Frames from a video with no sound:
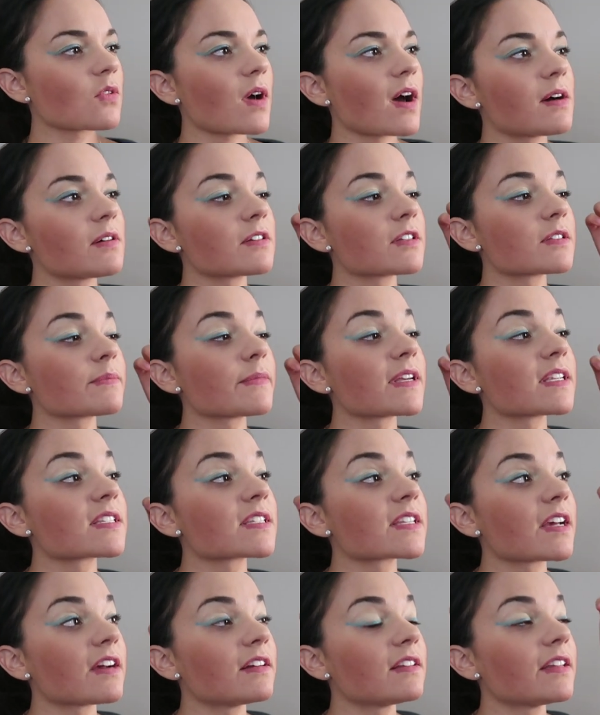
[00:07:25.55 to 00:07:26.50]
So how does
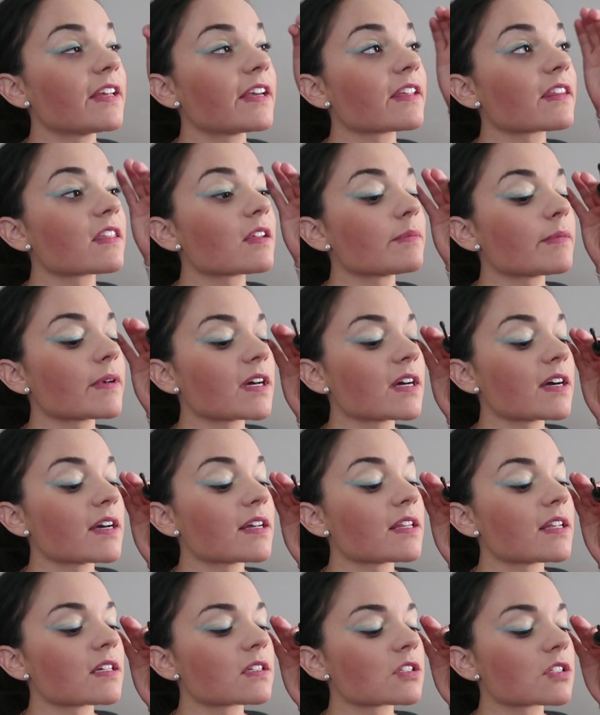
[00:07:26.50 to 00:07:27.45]
mascara lengthen my
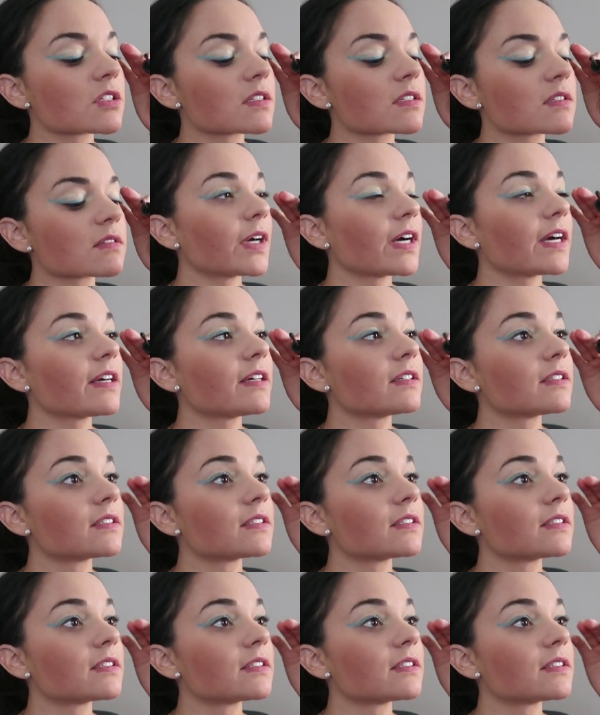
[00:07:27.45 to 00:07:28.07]
eyelashes, okay?